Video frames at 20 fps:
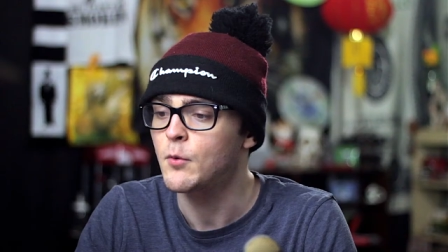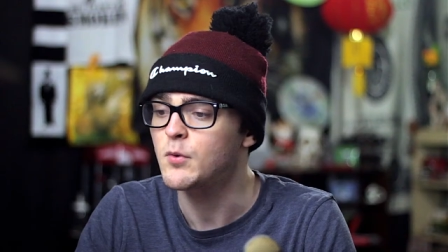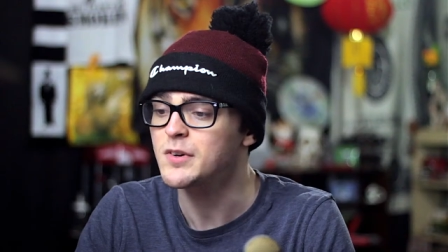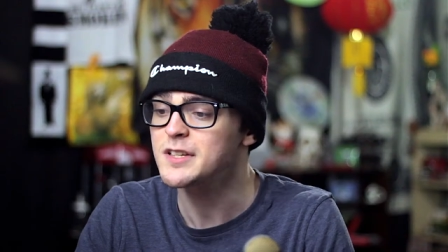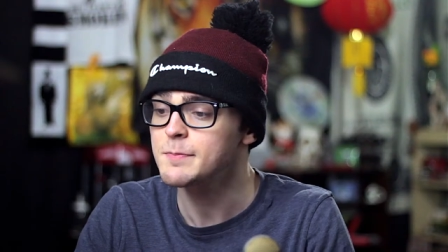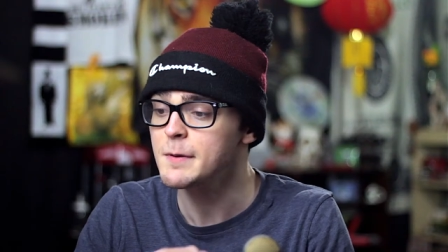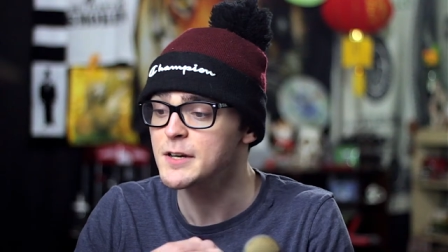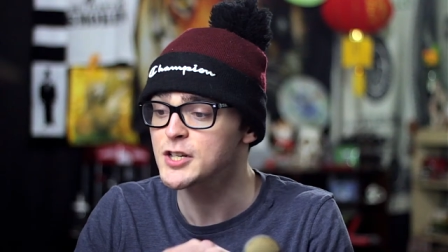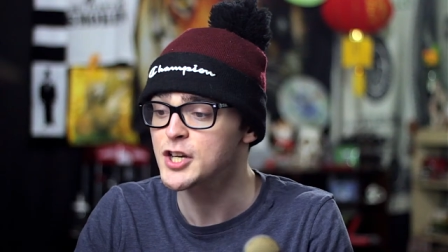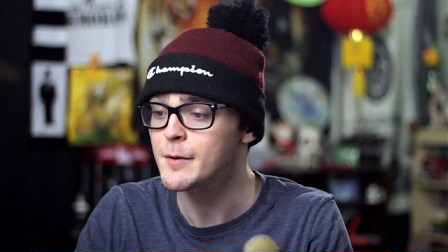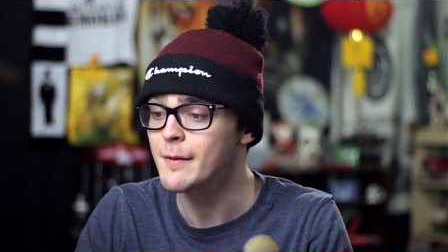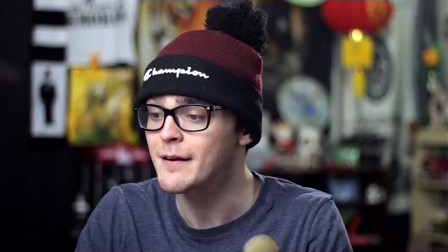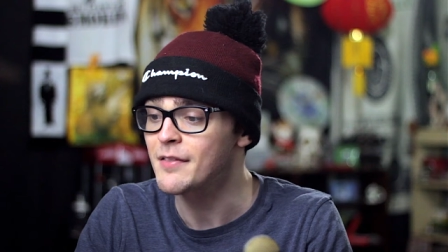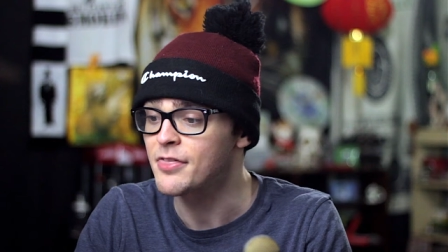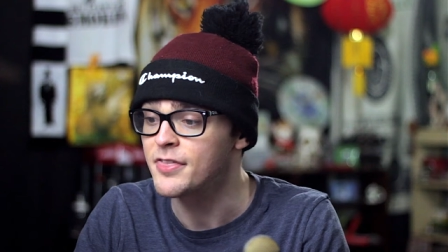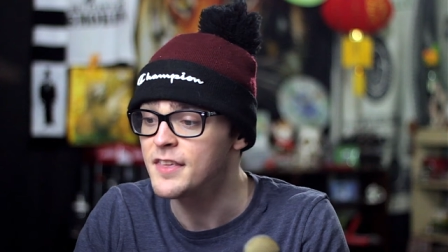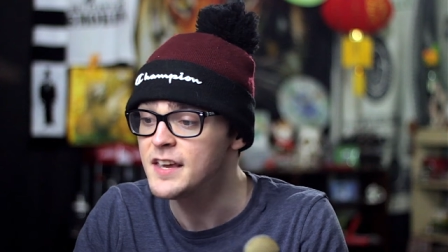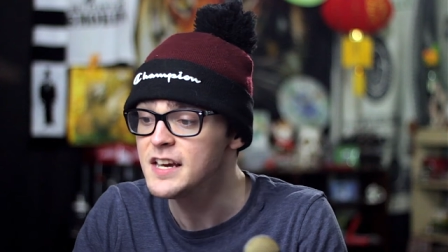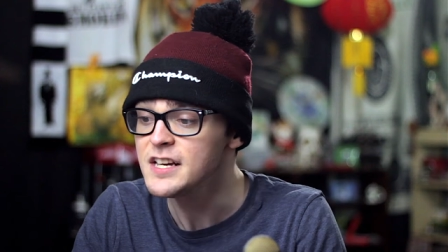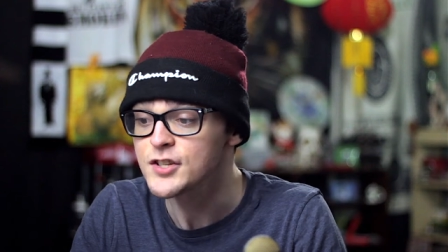But what's special
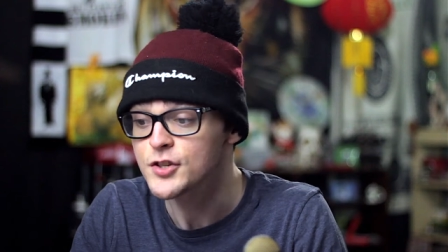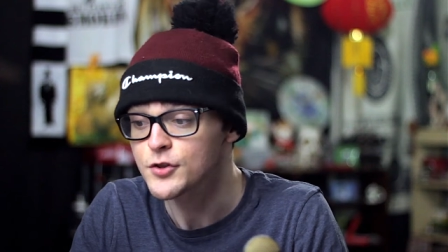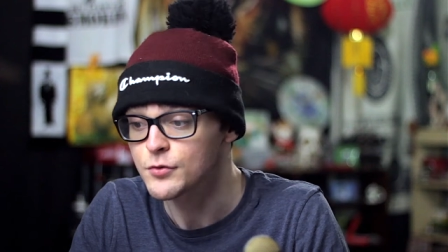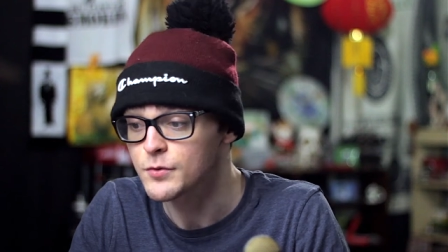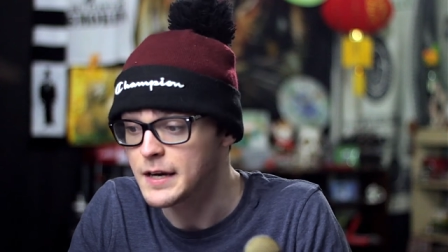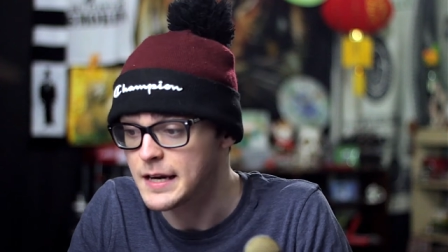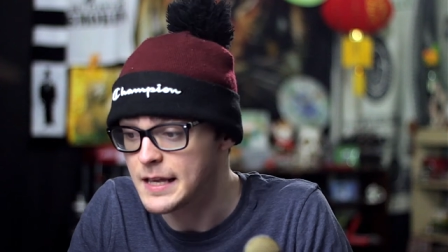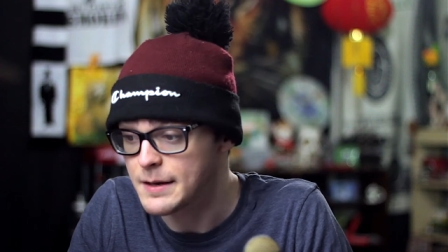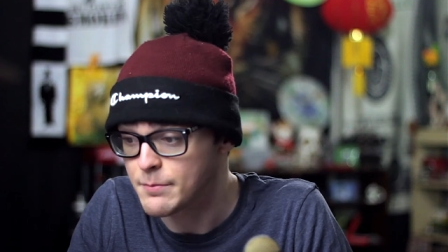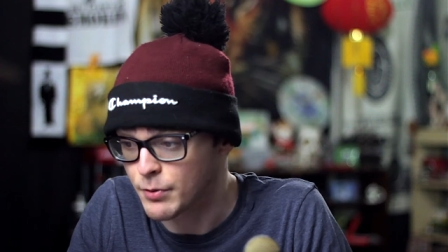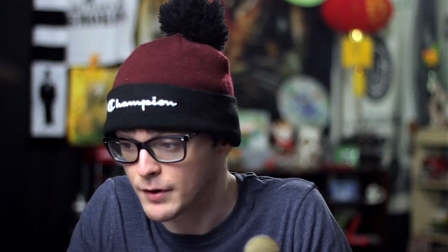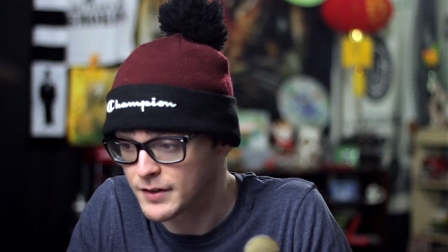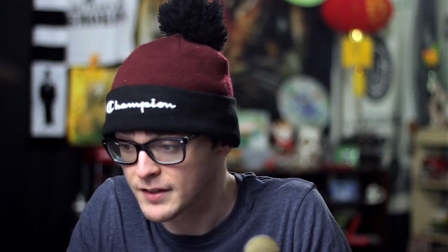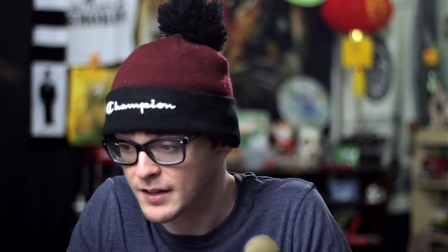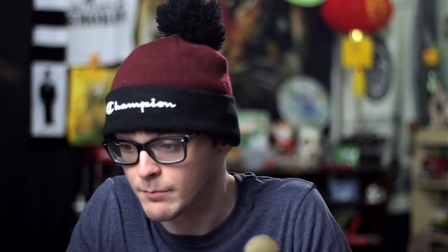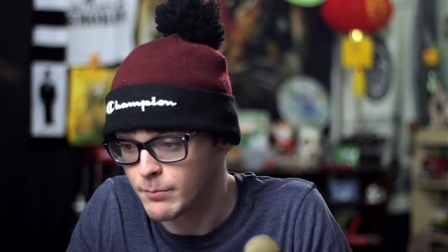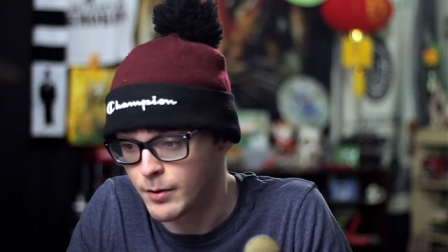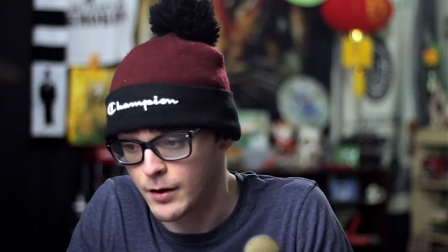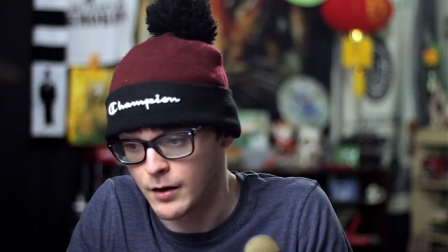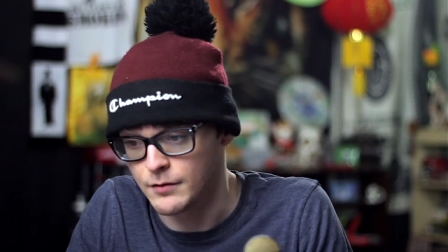about these 3D
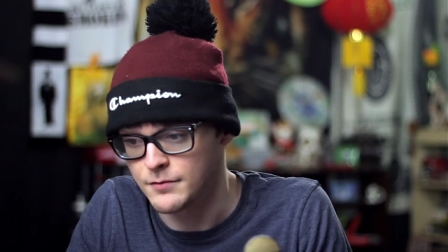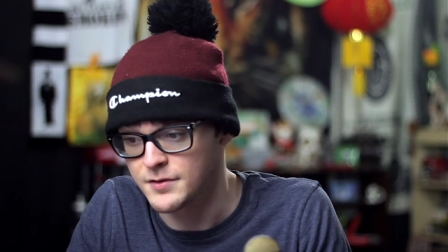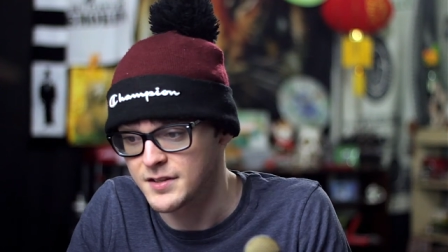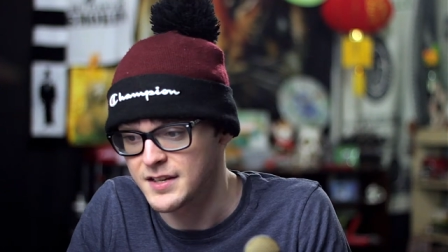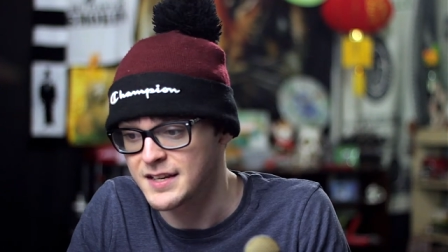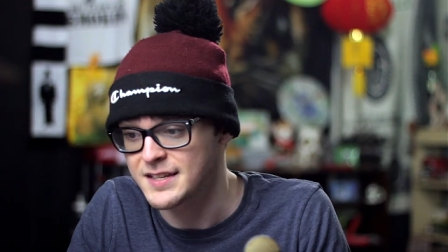printed bones